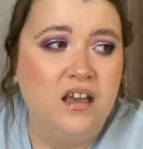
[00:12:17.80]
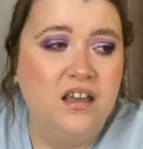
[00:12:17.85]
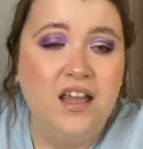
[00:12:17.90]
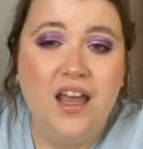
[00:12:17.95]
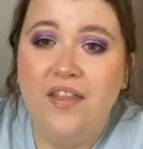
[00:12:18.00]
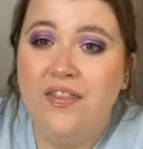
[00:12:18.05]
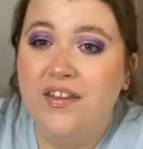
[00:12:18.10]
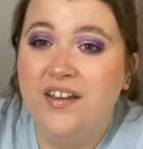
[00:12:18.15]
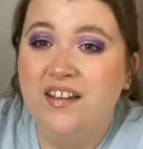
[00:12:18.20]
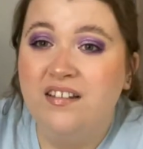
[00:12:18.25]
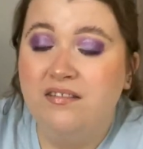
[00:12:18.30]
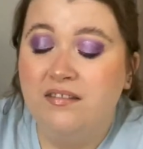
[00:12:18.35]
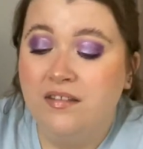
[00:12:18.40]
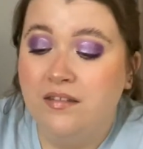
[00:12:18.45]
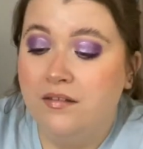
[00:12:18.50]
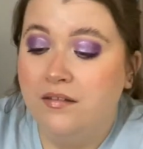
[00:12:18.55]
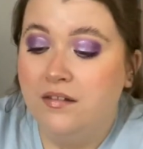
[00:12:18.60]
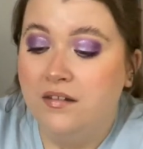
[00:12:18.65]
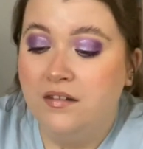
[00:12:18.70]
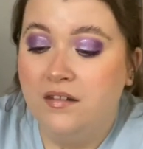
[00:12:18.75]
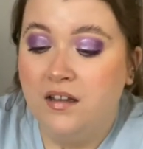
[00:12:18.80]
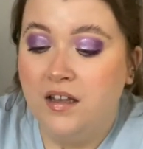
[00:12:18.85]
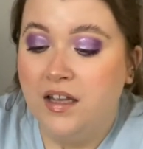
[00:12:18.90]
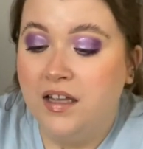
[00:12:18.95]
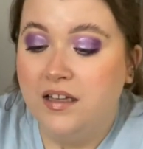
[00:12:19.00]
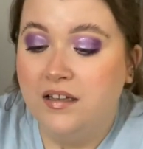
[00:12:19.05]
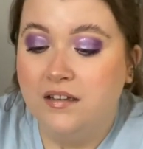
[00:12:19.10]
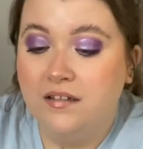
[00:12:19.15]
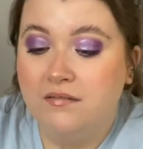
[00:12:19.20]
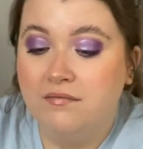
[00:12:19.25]
yeah, they,
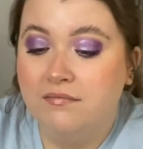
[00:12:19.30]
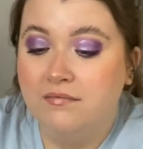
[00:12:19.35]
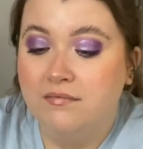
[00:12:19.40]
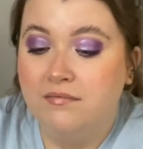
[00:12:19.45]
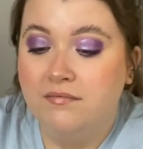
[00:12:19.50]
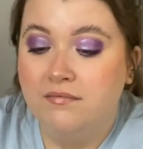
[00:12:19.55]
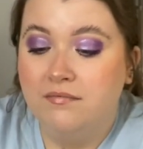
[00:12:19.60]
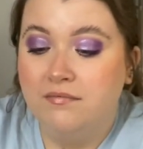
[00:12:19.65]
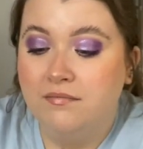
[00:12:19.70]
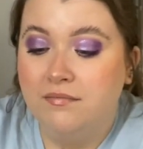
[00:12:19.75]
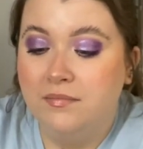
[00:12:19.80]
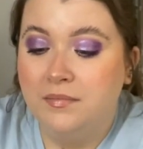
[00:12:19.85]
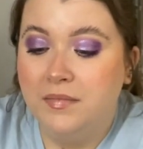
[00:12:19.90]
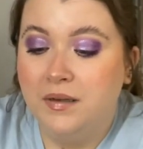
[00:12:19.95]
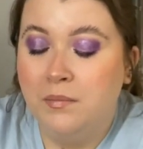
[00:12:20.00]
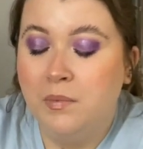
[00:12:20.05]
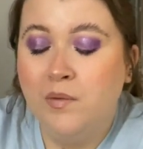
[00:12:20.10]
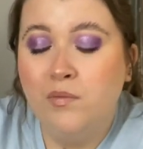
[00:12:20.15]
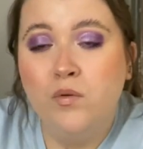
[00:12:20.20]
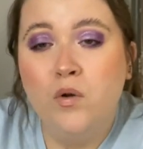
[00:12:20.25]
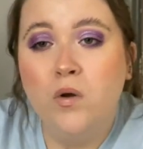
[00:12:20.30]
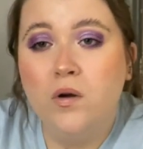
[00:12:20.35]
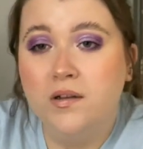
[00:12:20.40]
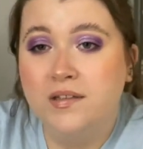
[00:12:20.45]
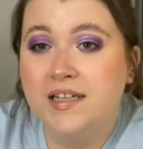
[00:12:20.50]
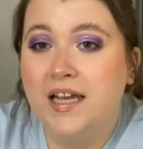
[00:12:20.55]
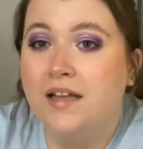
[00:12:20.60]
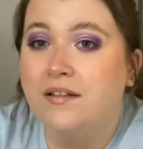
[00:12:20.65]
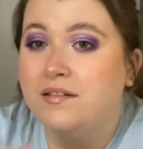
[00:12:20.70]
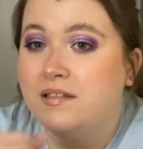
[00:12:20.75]
like, with
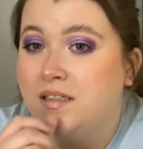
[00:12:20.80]
lockdown,